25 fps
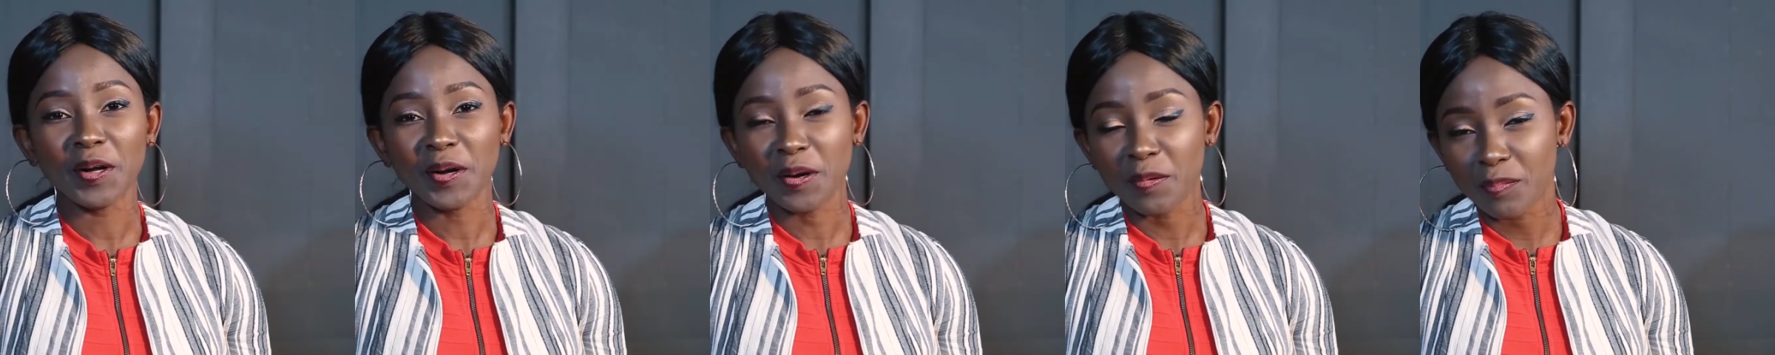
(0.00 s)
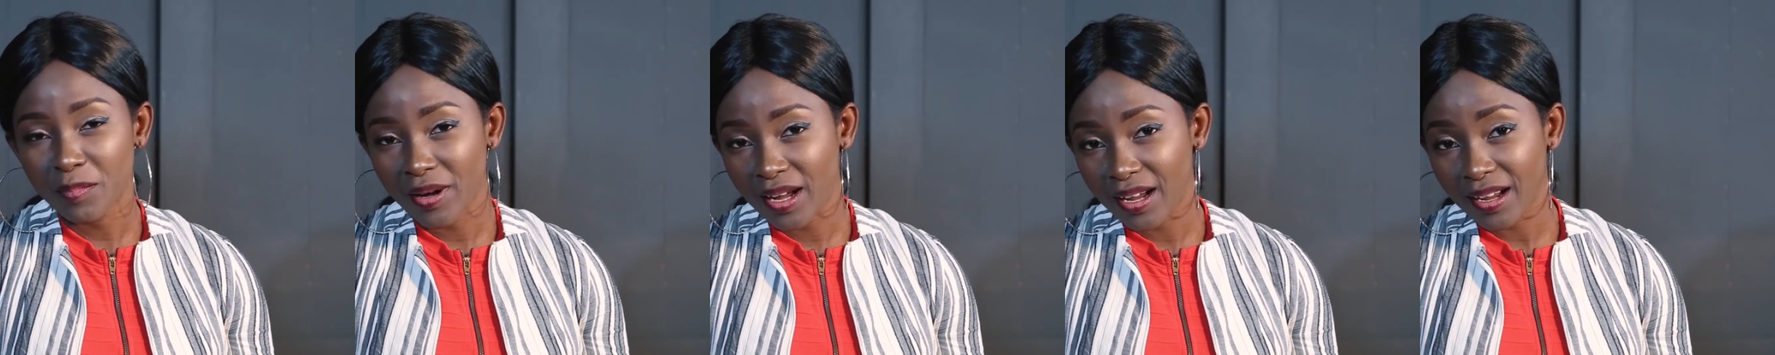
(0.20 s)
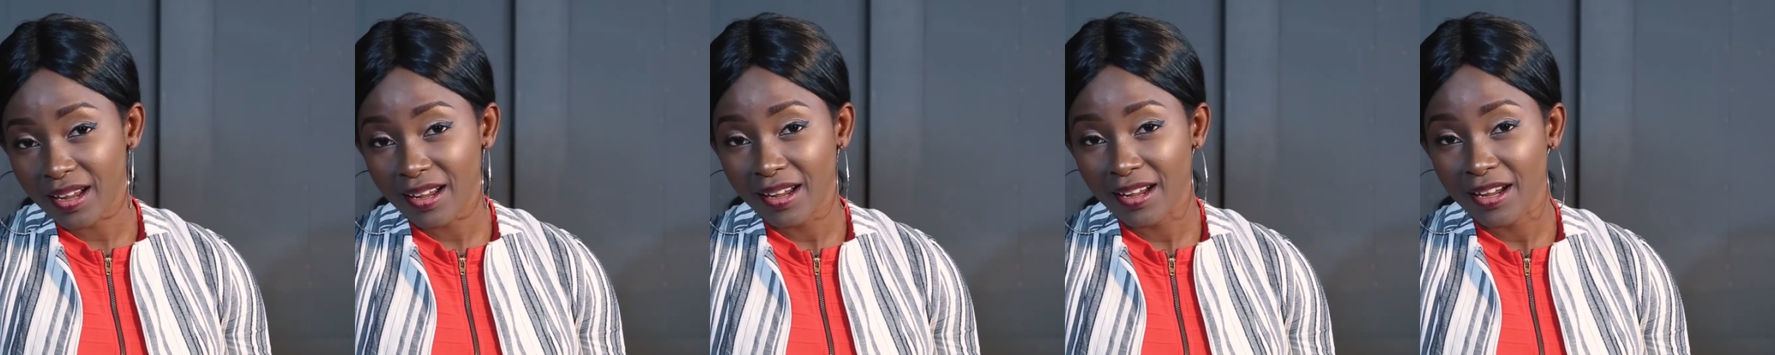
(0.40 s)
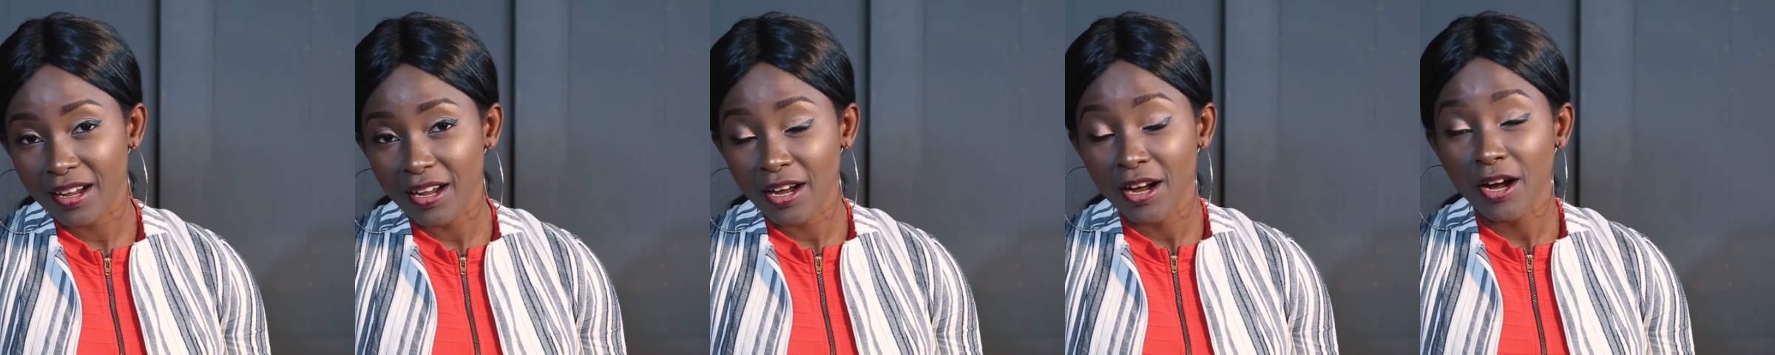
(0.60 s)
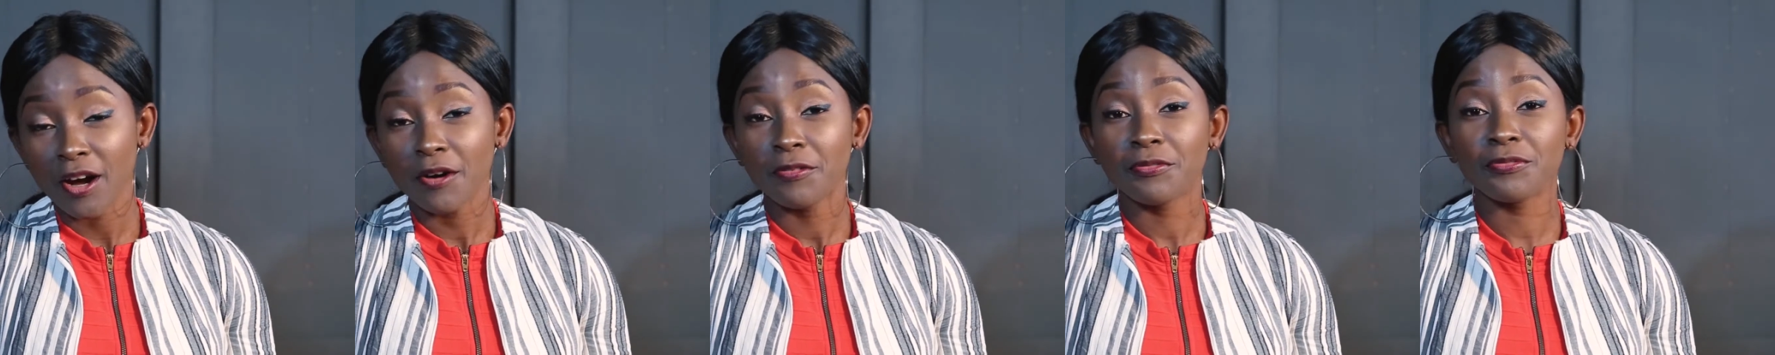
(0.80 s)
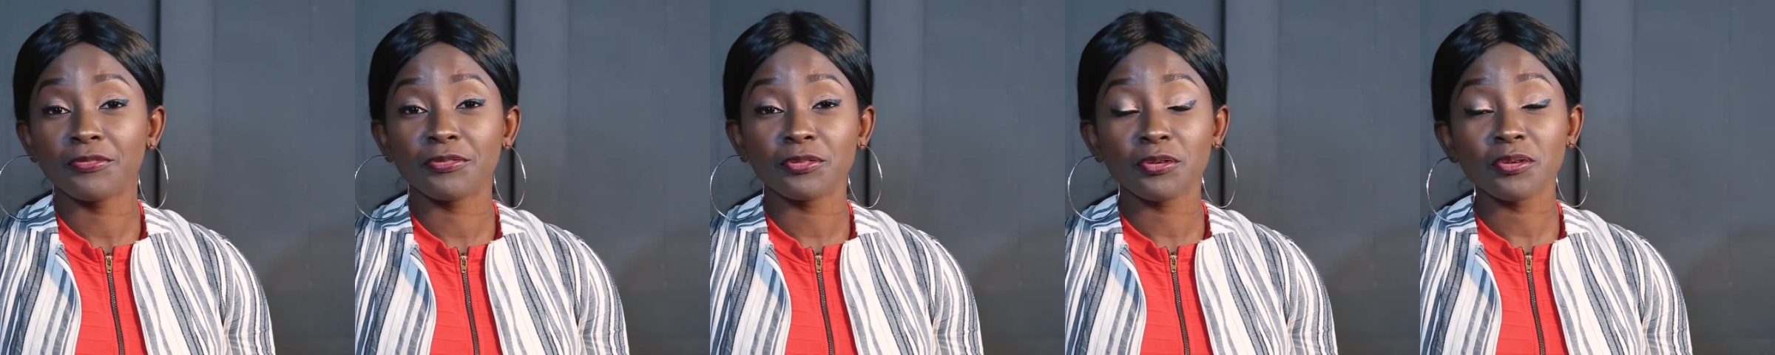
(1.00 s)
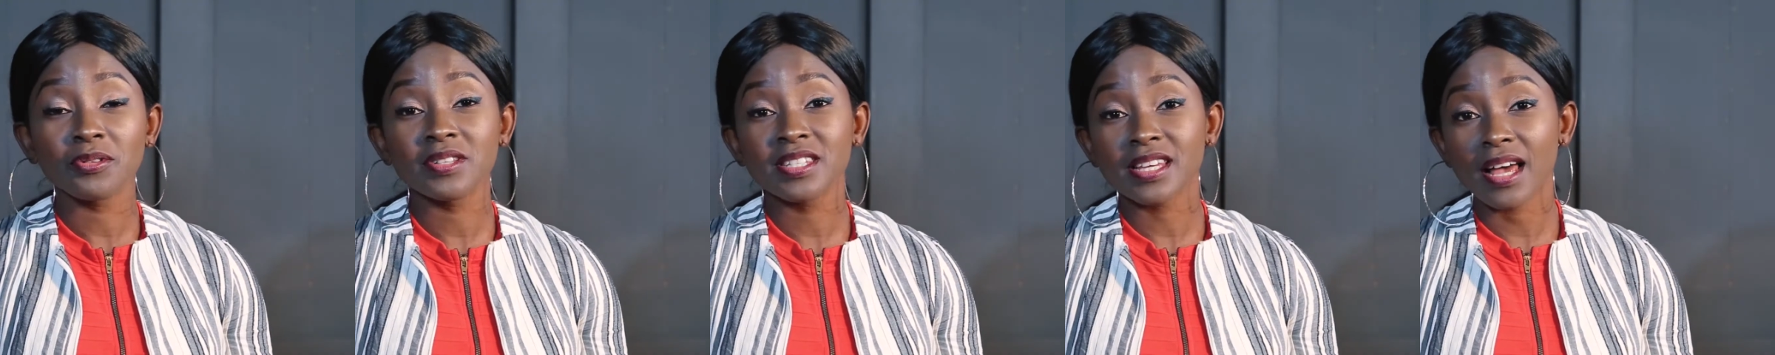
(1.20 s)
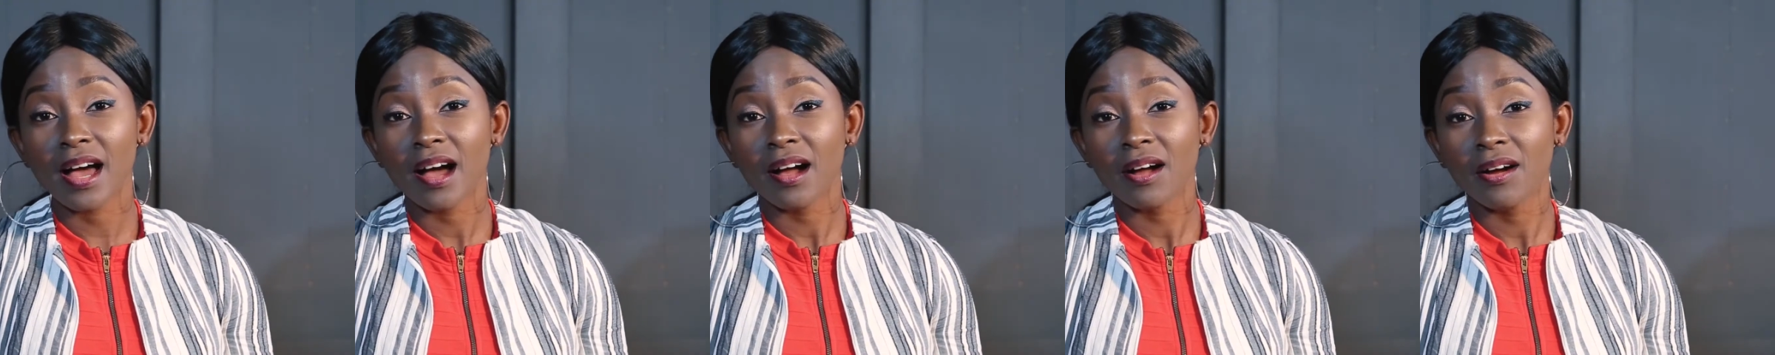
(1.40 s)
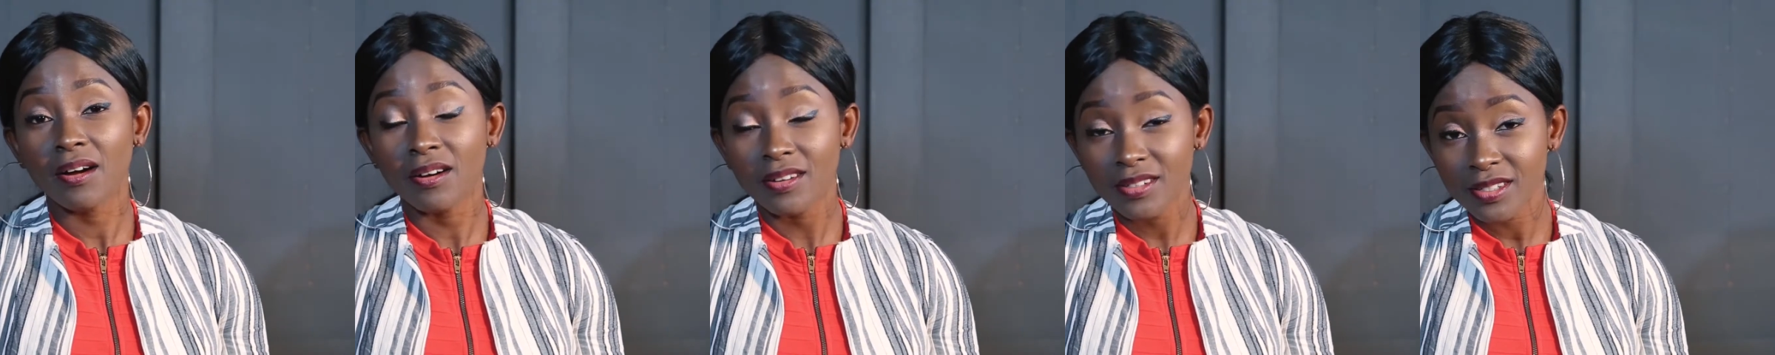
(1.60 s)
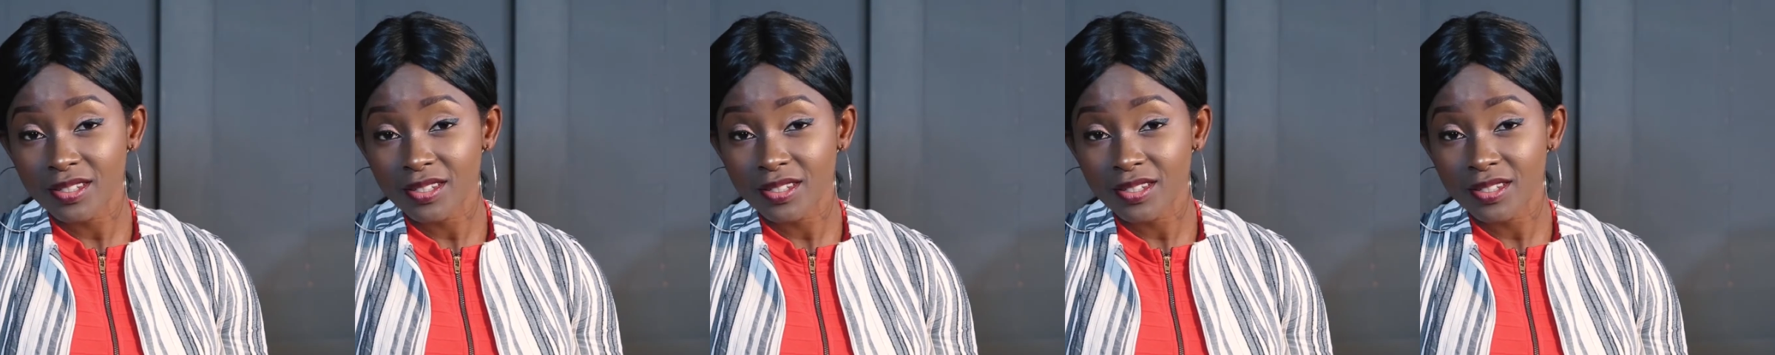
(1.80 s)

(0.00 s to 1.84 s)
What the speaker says: Welcome back. Fruits